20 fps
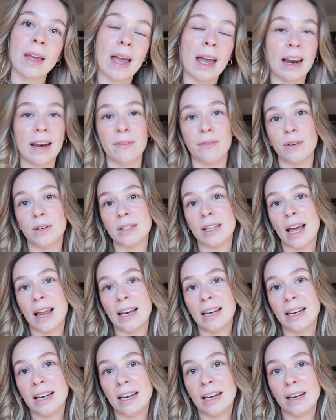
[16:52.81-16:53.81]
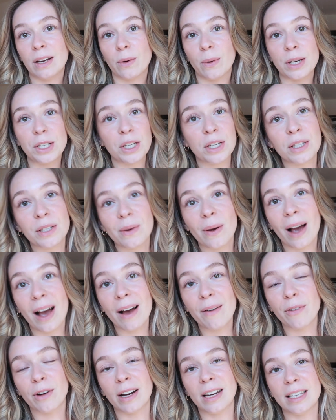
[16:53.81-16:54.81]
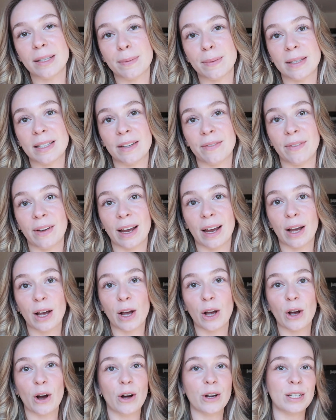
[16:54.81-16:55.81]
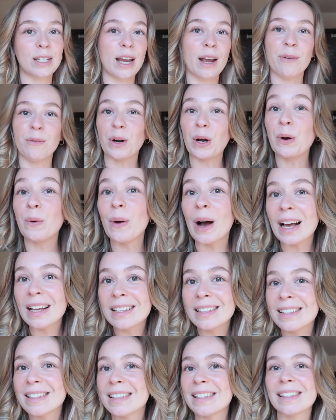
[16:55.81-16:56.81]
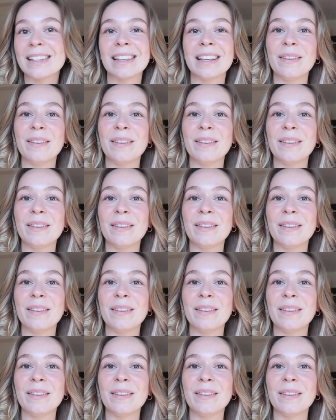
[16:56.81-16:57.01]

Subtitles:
And if there's any questions you have or any specific content requests,